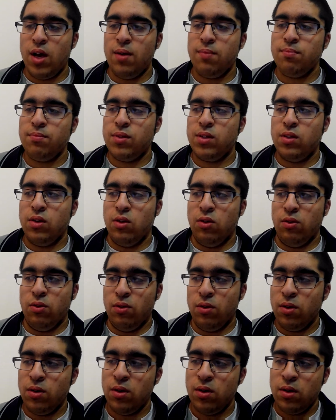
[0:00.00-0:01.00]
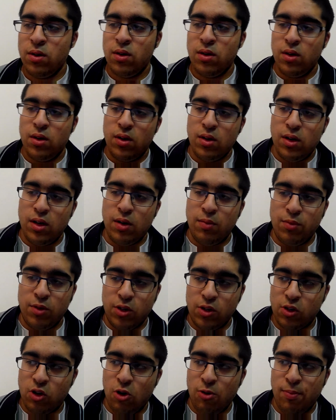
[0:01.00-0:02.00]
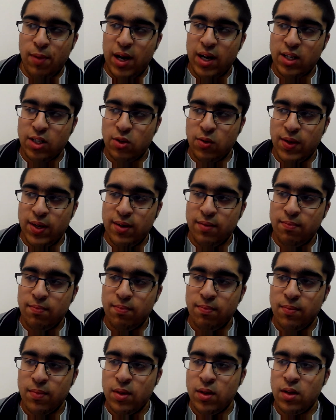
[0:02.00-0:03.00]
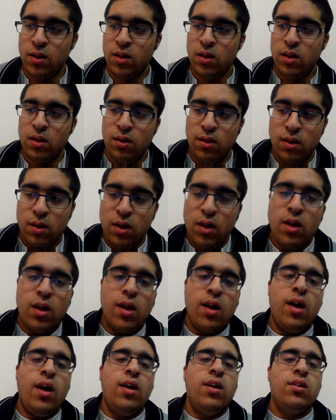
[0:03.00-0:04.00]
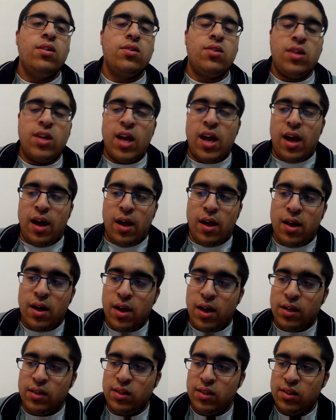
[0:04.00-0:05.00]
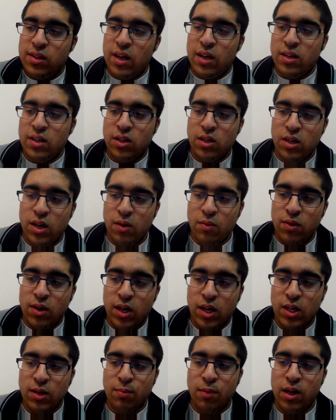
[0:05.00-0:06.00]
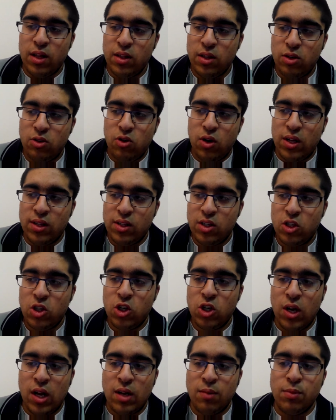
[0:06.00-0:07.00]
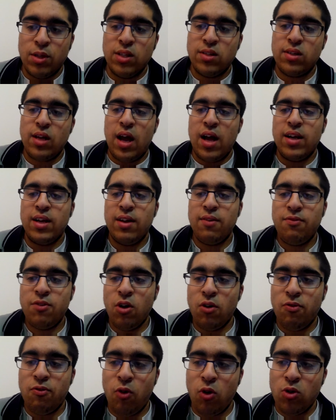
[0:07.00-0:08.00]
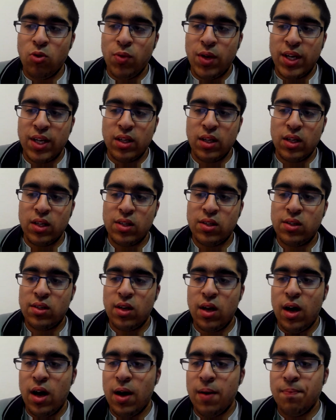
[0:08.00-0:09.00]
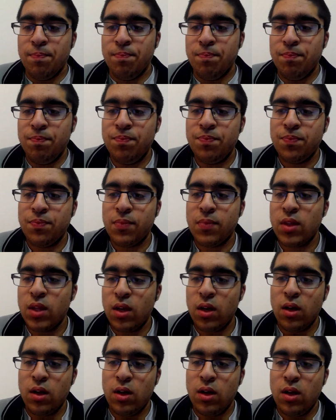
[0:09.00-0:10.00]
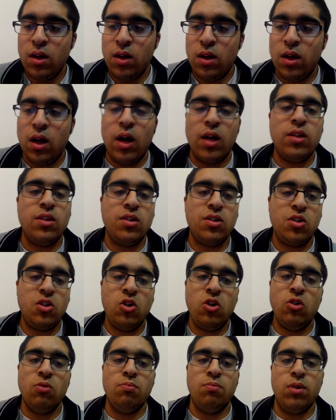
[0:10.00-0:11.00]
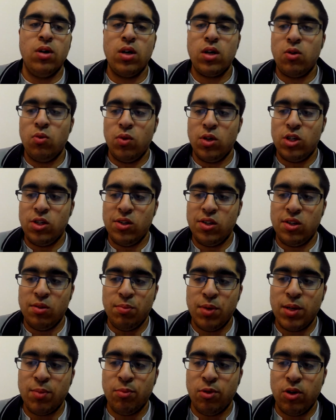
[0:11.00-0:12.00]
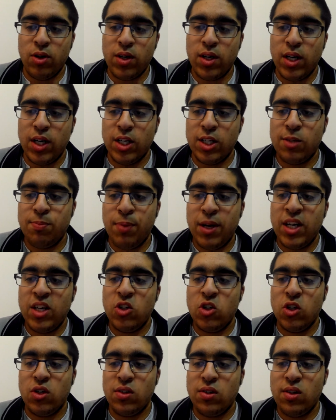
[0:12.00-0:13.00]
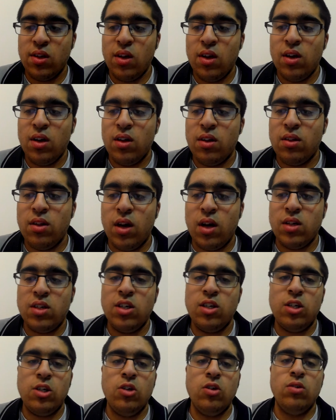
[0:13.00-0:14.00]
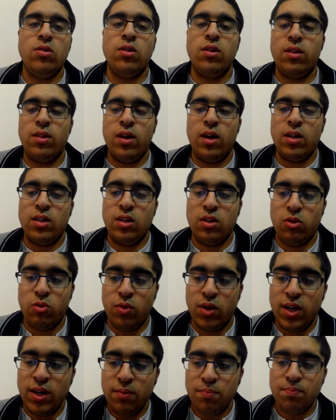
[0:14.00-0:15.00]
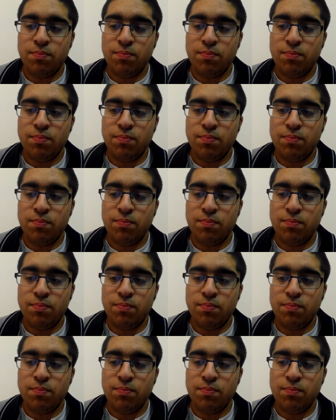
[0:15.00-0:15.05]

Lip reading: so let me just go back to it. So yeah, as I said, today we're learning about the transition elements, and if you're following this the student book, which is the big book, it's pages 32 to 33.